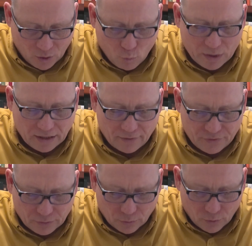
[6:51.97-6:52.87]
We love
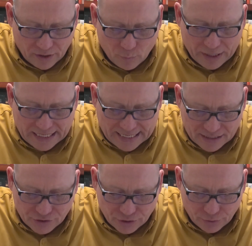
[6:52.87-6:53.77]
you, Lord, and we
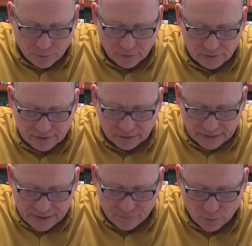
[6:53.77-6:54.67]
need you to
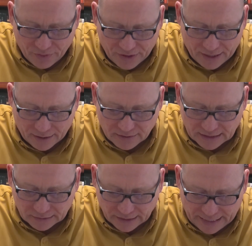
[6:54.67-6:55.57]
live within us
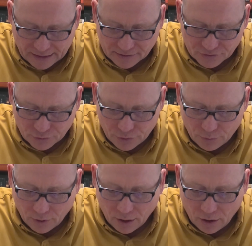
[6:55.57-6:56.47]
and lead us
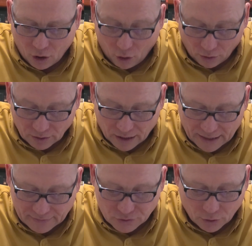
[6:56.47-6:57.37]
through our
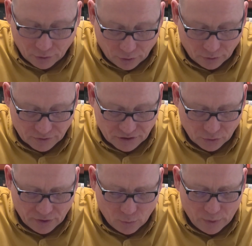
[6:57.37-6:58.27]
lives on earth
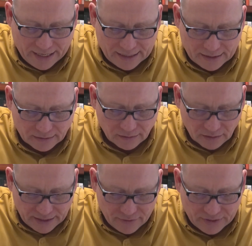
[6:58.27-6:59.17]
so that we can
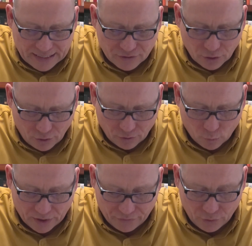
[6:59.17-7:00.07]
live eternal
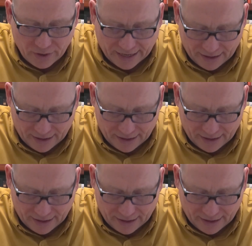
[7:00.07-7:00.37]
with you in